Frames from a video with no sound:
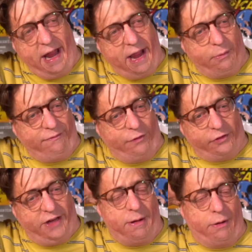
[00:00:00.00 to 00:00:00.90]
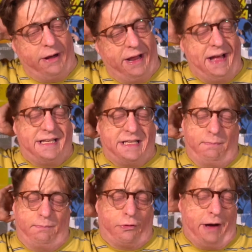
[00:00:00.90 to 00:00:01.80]
had when it first came out. And that's
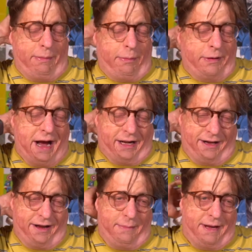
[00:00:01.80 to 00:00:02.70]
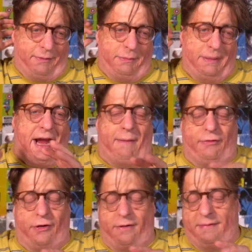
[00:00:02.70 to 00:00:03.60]
probably not going to be able to be
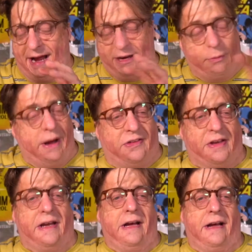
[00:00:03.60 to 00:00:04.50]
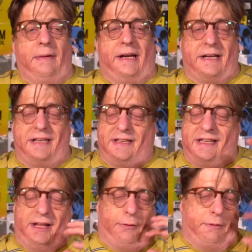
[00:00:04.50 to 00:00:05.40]
captured anyways, because it's
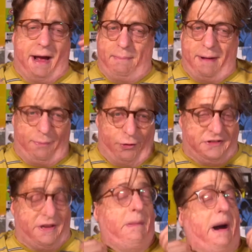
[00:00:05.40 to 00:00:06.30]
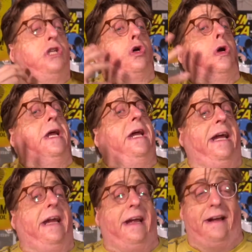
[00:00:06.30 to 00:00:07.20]
dealing with my memories and my
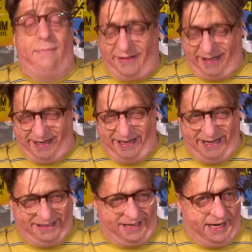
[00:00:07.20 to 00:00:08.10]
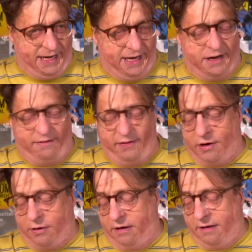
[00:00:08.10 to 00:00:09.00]
dreams. Get it? Of
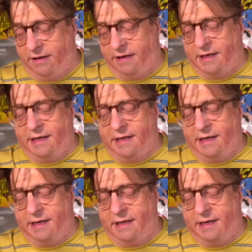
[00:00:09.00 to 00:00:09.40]
the whole